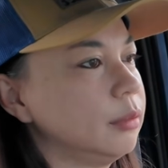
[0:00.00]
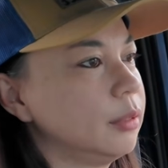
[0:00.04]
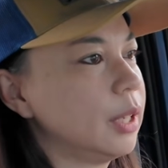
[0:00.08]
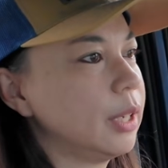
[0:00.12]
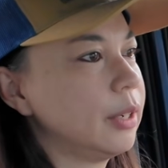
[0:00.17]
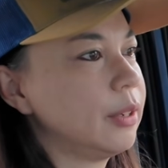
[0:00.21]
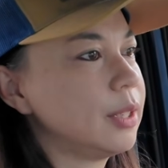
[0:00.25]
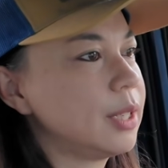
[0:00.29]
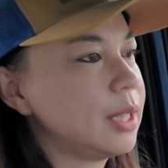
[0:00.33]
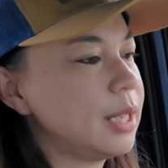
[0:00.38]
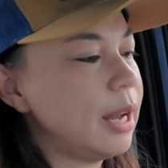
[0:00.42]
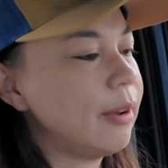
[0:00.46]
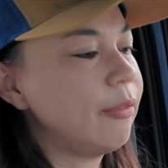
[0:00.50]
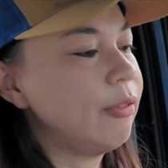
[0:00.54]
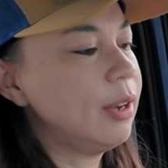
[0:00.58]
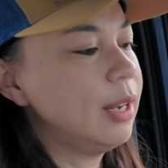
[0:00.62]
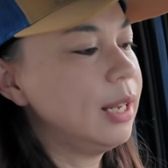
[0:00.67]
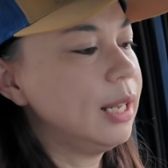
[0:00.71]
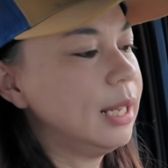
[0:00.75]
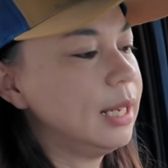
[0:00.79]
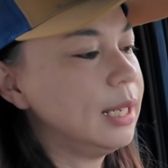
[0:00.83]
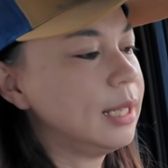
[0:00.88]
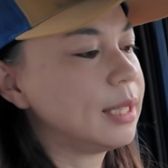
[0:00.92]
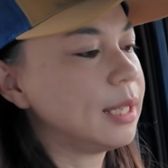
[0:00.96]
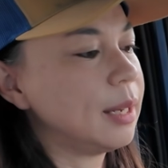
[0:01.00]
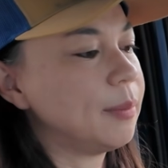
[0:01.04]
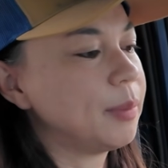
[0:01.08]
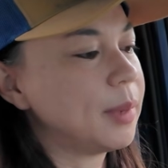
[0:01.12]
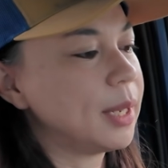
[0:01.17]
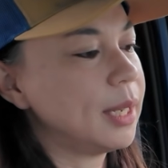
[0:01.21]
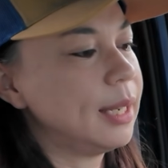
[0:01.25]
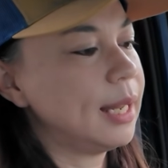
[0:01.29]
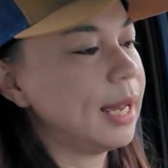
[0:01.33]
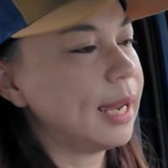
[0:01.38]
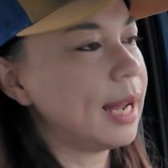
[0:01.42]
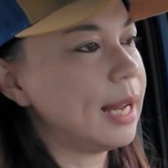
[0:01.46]
There's definitely
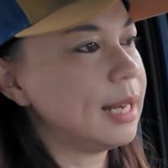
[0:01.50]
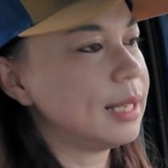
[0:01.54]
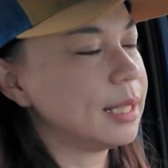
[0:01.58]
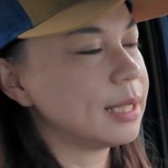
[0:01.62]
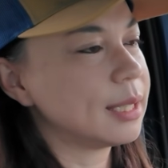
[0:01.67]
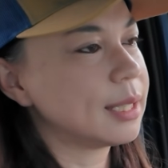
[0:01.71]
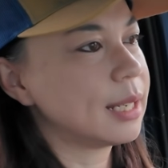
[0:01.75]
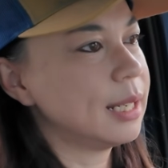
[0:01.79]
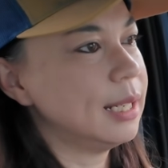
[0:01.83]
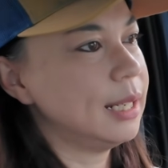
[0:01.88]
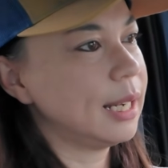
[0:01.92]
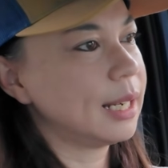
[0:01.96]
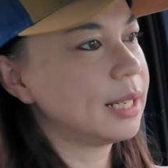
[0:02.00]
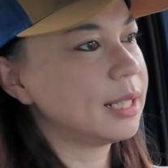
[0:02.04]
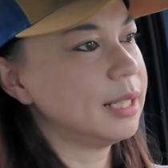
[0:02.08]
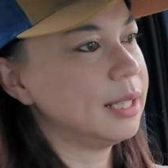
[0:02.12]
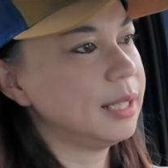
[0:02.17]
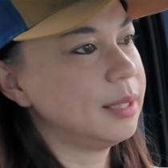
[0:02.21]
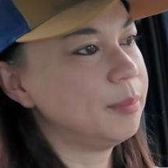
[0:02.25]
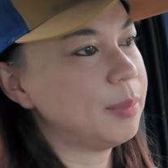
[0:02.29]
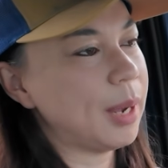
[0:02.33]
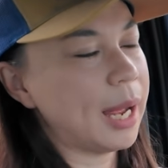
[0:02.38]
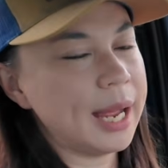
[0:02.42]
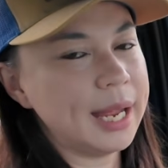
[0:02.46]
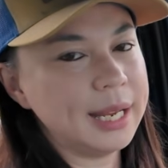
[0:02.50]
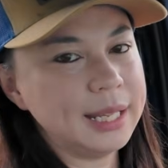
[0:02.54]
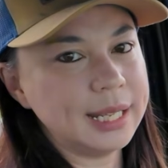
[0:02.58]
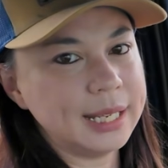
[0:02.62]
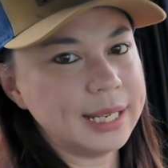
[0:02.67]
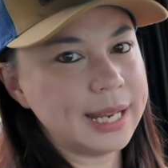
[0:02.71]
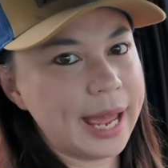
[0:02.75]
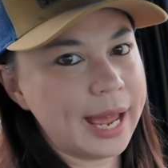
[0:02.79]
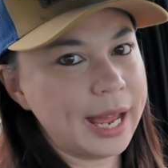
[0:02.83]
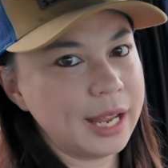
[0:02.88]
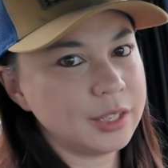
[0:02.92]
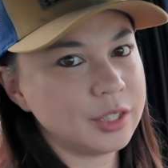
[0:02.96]
something that got disconnected behind
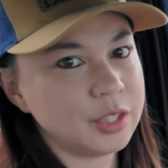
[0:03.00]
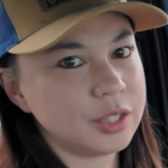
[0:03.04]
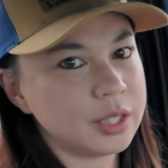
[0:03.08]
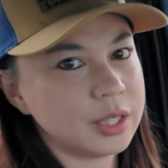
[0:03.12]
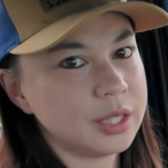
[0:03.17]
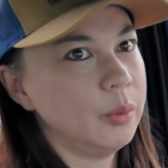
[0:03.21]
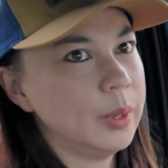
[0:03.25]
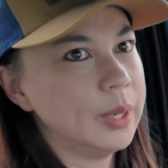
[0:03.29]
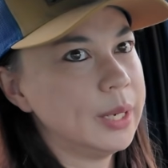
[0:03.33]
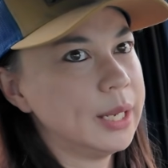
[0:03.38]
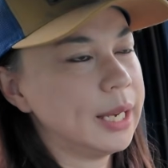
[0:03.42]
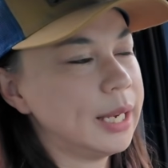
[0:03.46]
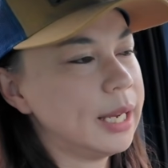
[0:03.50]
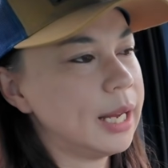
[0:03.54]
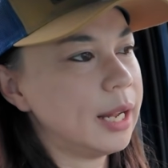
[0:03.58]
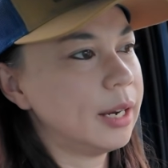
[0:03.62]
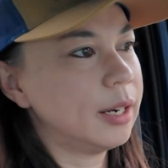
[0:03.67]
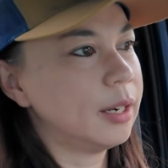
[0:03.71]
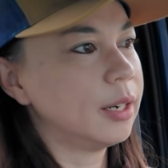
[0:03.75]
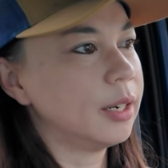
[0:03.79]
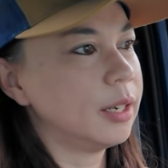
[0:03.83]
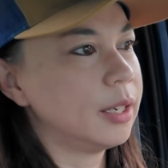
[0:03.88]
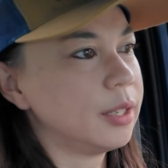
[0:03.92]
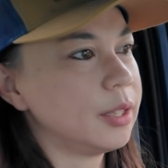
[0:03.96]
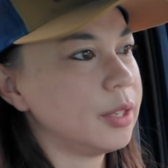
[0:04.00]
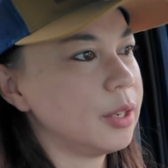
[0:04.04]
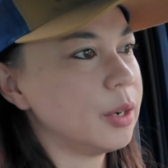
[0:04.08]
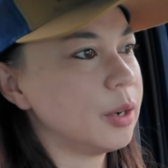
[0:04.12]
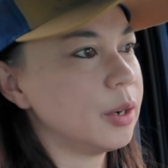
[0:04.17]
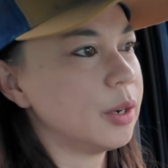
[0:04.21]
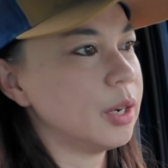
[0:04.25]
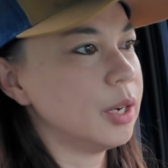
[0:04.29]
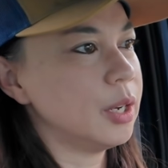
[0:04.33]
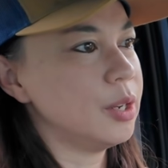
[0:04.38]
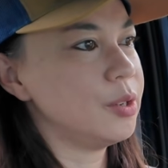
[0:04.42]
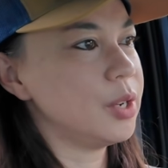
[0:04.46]
the dash. When I got her,
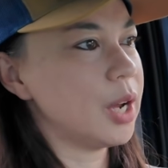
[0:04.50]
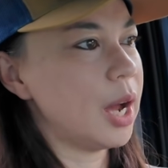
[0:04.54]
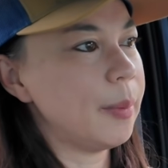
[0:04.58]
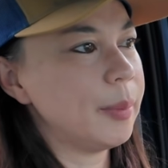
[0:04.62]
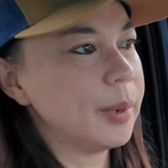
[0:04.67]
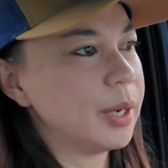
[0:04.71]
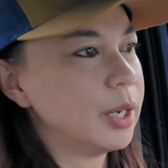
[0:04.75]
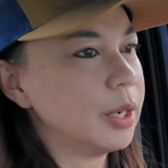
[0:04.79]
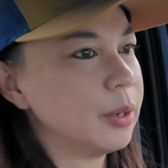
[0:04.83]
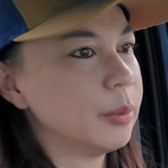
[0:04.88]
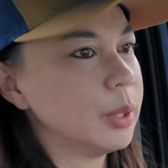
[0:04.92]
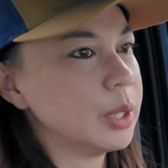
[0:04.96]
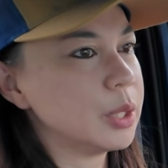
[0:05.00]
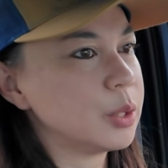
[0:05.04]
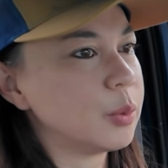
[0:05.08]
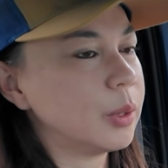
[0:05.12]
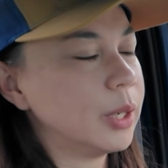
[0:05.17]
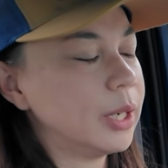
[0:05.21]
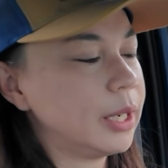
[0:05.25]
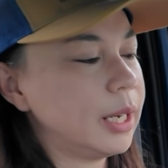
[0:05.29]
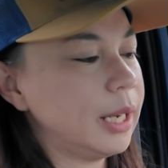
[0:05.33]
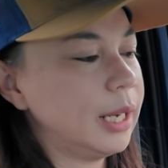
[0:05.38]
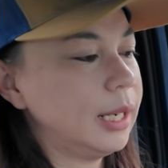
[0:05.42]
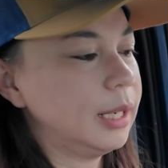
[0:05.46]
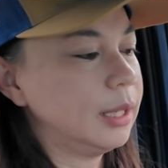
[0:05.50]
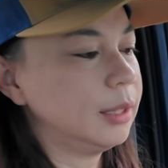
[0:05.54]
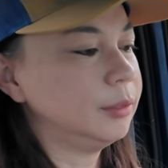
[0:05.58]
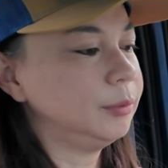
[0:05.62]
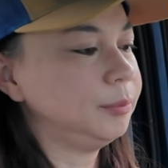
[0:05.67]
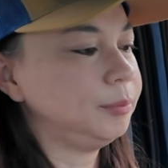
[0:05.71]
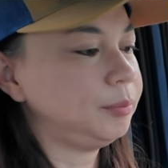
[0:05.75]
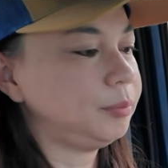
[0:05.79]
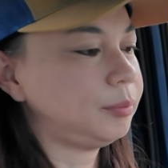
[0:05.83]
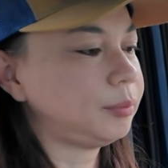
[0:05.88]
her odometer was working.